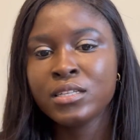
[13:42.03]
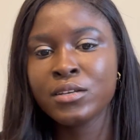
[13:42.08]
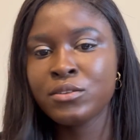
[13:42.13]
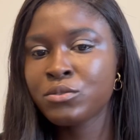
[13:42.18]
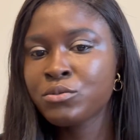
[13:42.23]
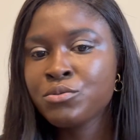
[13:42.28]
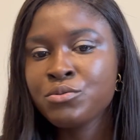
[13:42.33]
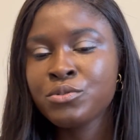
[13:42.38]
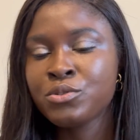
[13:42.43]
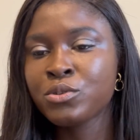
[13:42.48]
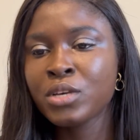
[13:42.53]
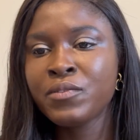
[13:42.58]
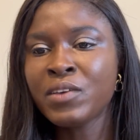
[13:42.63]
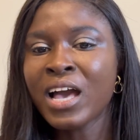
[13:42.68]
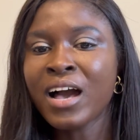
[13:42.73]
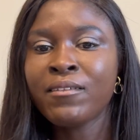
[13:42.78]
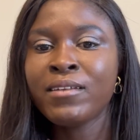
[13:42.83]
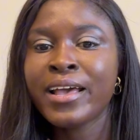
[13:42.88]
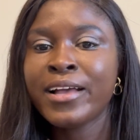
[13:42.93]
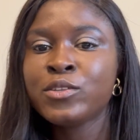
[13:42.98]
good. So if you
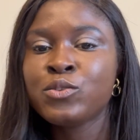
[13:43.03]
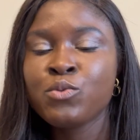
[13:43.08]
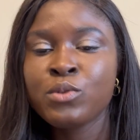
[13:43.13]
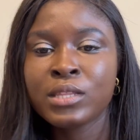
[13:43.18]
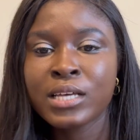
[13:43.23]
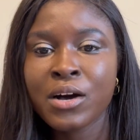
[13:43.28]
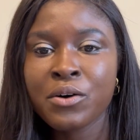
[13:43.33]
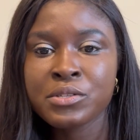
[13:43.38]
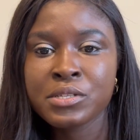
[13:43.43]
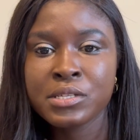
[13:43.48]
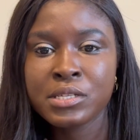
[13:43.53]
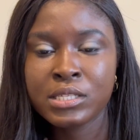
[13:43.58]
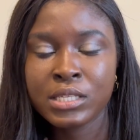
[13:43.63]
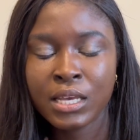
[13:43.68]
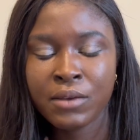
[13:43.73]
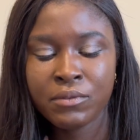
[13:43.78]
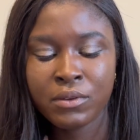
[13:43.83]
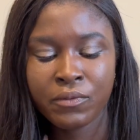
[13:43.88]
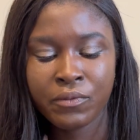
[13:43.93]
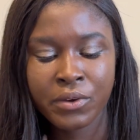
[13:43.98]
have like 2,000
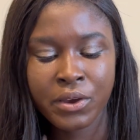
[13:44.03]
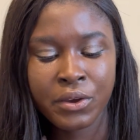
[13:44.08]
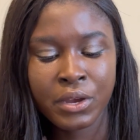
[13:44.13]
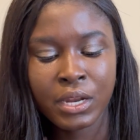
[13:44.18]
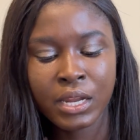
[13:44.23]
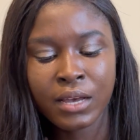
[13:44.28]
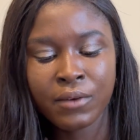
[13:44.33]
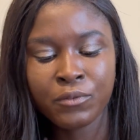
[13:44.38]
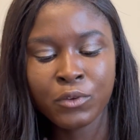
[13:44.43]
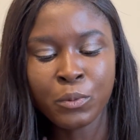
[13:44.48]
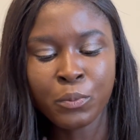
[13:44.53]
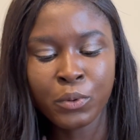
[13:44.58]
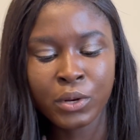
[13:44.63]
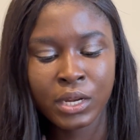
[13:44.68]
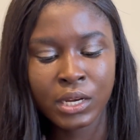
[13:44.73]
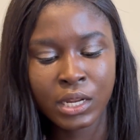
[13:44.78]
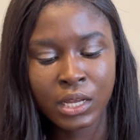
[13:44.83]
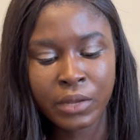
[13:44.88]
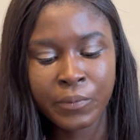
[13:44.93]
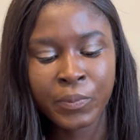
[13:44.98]
saved, fair enough, you put
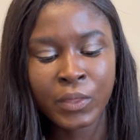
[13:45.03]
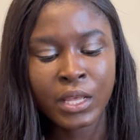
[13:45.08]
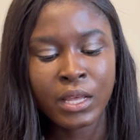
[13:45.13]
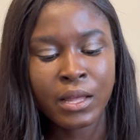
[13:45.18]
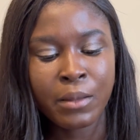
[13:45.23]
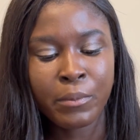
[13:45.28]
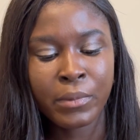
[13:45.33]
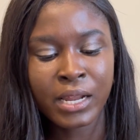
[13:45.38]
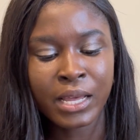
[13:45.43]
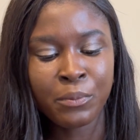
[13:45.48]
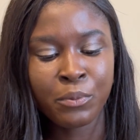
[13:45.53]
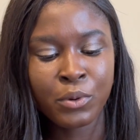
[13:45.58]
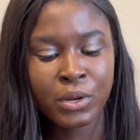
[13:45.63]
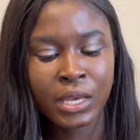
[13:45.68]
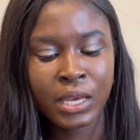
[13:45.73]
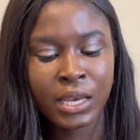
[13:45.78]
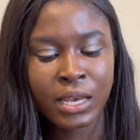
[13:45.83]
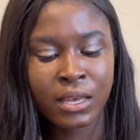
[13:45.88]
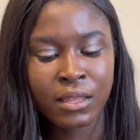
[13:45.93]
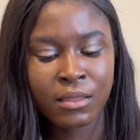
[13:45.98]
it there. But I put
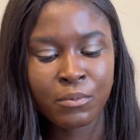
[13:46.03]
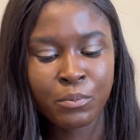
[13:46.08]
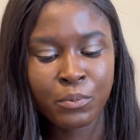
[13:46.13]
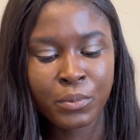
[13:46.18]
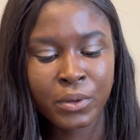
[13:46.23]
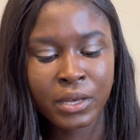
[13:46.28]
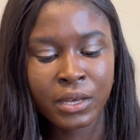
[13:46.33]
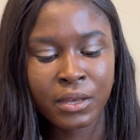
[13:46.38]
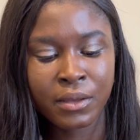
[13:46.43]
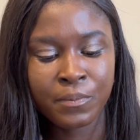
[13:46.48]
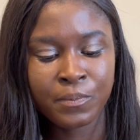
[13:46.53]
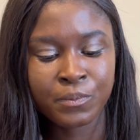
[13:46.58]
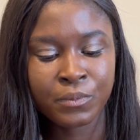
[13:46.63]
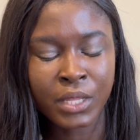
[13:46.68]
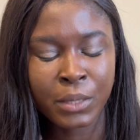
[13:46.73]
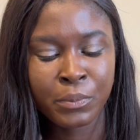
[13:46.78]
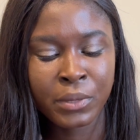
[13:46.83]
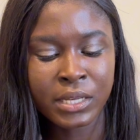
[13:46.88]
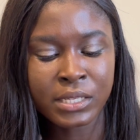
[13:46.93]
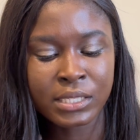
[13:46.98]
here
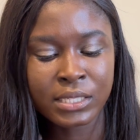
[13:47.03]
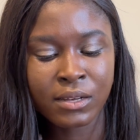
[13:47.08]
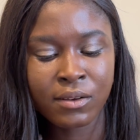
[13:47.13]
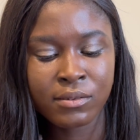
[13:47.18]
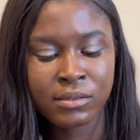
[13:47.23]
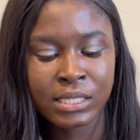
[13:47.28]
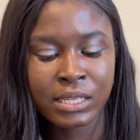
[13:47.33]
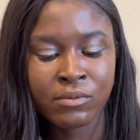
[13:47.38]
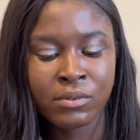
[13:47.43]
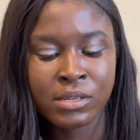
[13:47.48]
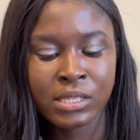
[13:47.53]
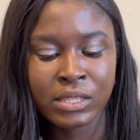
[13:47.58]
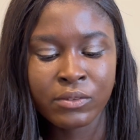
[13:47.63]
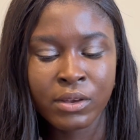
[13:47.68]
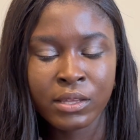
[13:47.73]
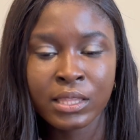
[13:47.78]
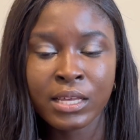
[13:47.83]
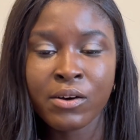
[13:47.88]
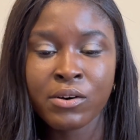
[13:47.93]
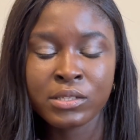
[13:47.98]
personal savings
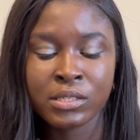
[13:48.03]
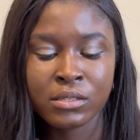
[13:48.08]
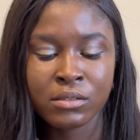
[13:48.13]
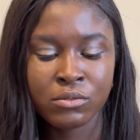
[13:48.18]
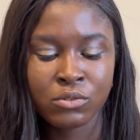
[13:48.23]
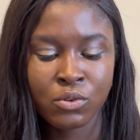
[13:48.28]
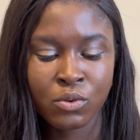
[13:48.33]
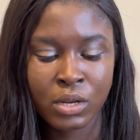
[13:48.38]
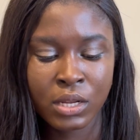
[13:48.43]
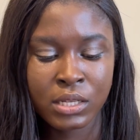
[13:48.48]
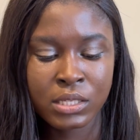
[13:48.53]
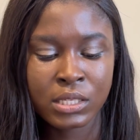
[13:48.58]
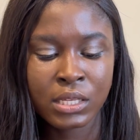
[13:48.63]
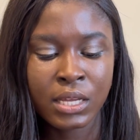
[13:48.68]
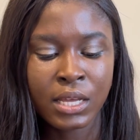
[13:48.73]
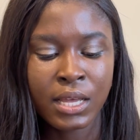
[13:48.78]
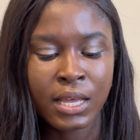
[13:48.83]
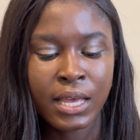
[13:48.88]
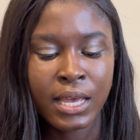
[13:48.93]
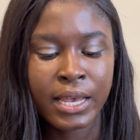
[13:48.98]
$3,000,
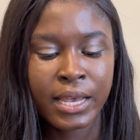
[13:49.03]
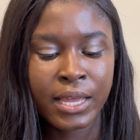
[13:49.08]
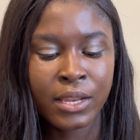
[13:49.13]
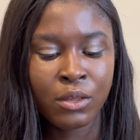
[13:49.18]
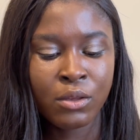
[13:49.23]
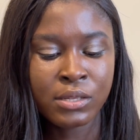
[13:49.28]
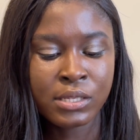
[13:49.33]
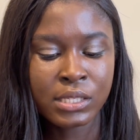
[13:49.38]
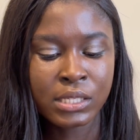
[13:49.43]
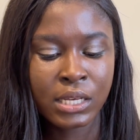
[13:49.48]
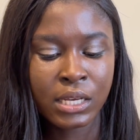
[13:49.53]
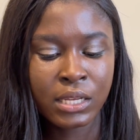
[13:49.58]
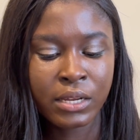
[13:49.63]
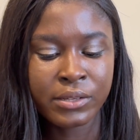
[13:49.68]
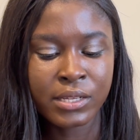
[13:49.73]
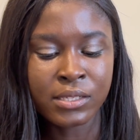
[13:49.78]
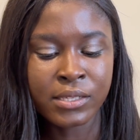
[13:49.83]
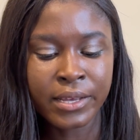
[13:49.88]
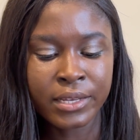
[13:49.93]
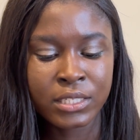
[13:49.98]
and you see there's
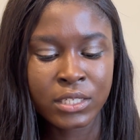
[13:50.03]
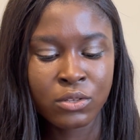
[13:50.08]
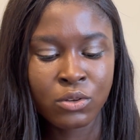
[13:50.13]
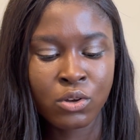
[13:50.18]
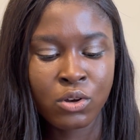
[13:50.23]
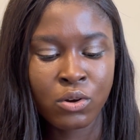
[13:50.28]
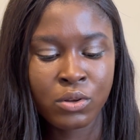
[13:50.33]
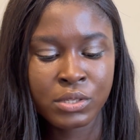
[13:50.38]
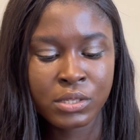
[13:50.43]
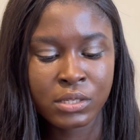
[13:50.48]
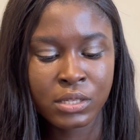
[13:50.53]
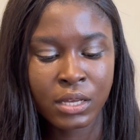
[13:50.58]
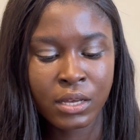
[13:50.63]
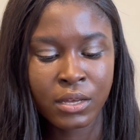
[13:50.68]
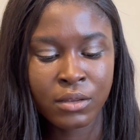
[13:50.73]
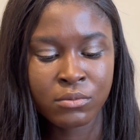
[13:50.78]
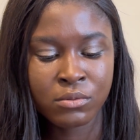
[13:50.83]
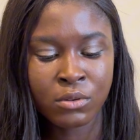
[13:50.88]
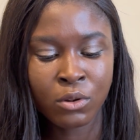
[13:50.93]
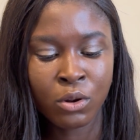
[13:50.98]
a section called
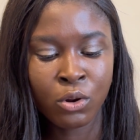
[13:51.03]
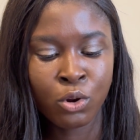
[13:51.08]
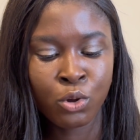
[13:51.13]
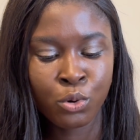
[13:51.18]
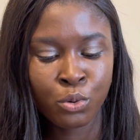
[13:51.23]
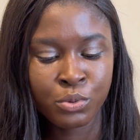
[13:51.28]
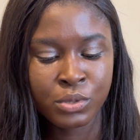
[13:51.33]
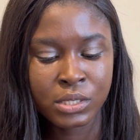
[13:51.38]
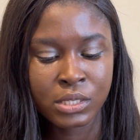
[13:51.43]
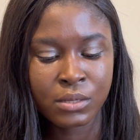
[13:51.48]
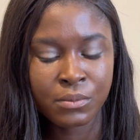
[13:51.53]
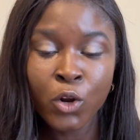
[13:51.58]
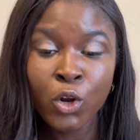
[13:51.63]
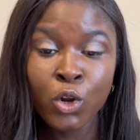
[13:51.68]
loans.